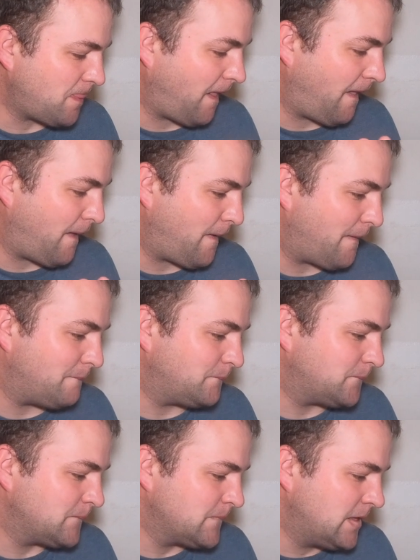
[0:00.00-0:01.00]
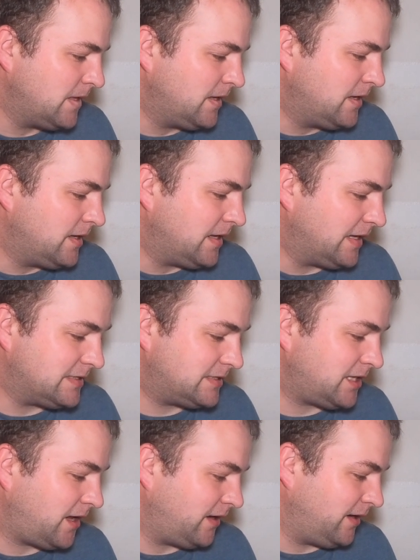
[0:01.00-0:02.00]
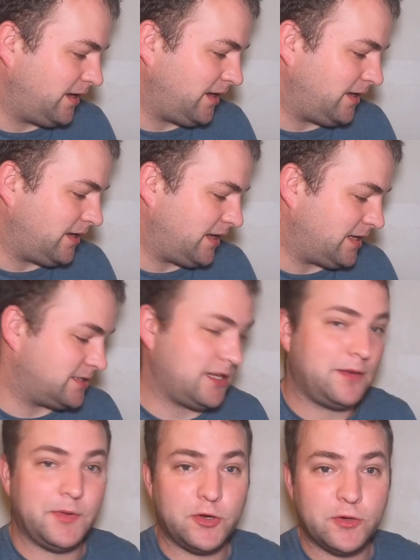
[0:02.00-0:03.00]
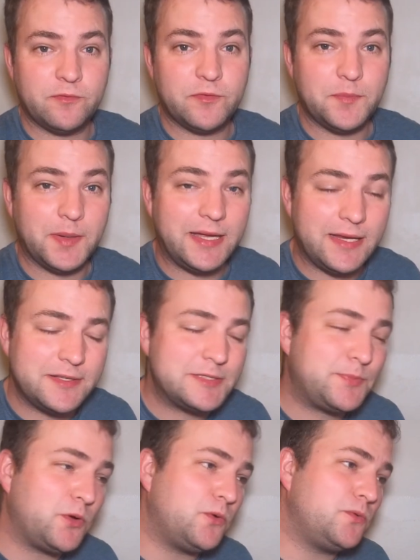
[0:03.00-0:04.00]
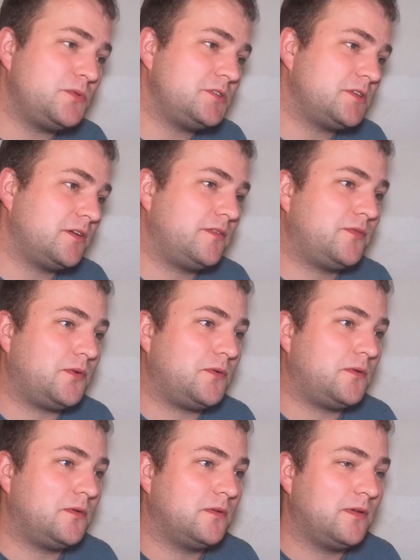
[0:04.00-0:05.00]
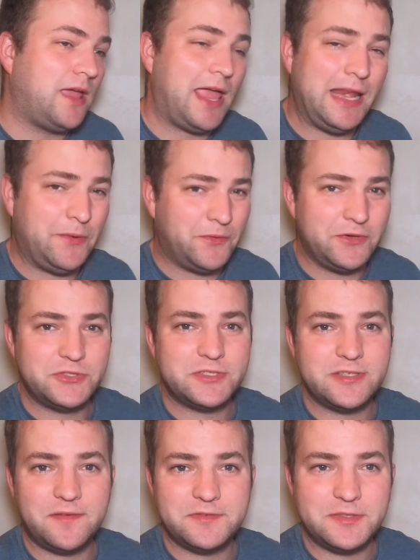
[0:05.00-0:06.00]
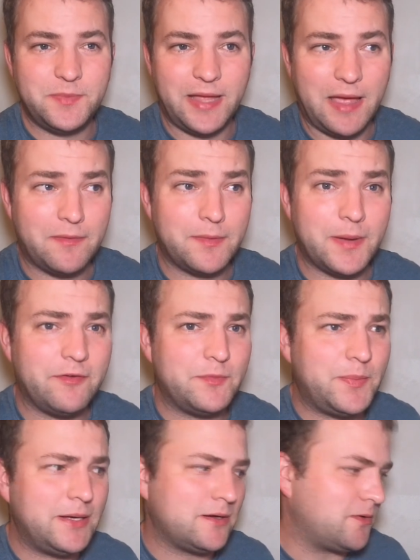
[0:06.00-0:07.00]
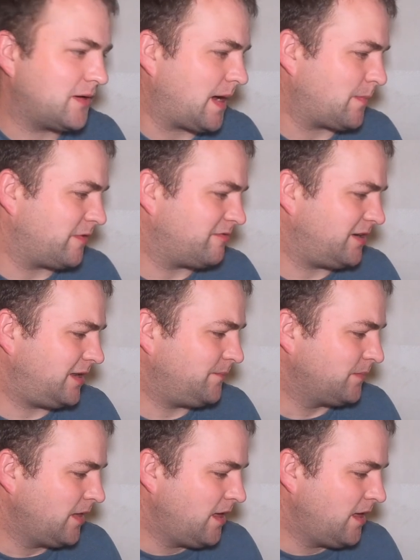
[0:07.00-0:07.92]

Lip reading: It certainly is going to be good for beginners, but also for anyone who just loves to be out and about with a pinhole camera, really.